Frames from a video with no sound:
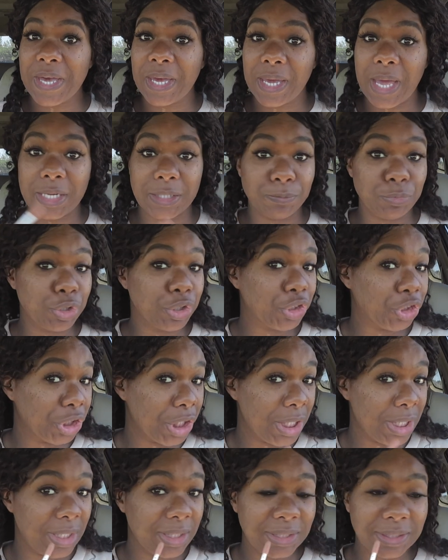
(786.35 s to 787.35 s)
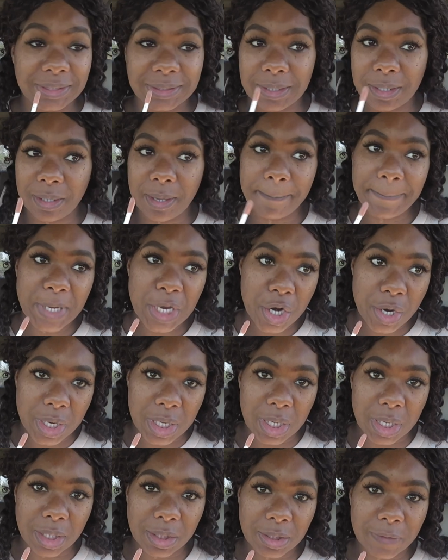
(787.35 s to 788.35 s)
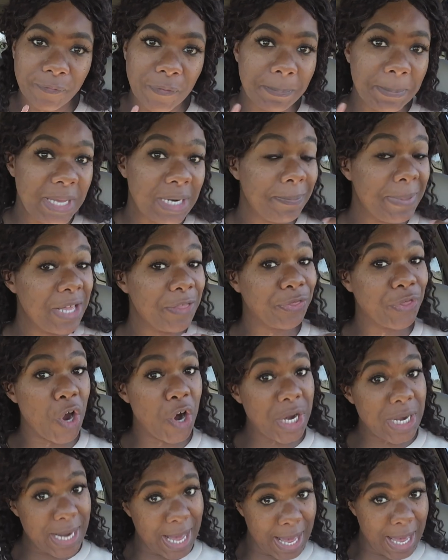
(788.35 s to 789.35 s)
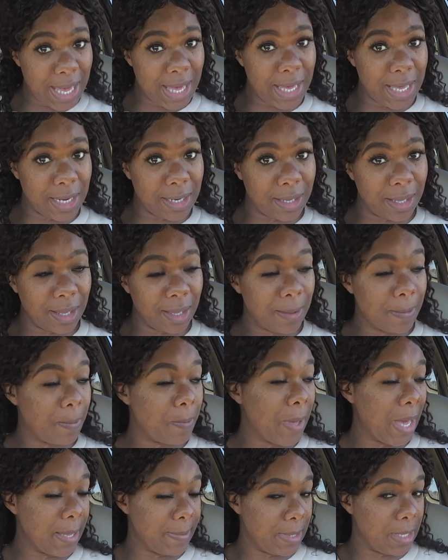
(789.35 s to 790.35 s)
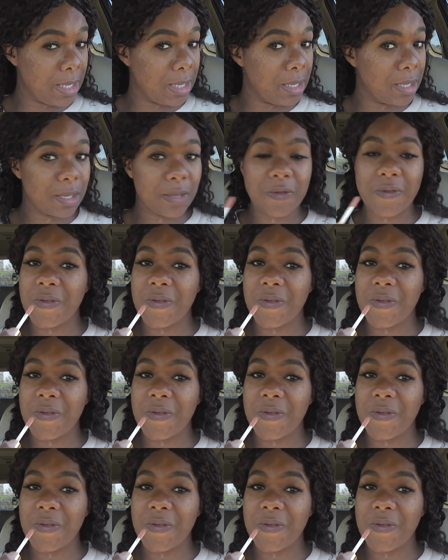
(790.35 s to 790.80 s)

Got some good genes. Period. For me to be 39, baby.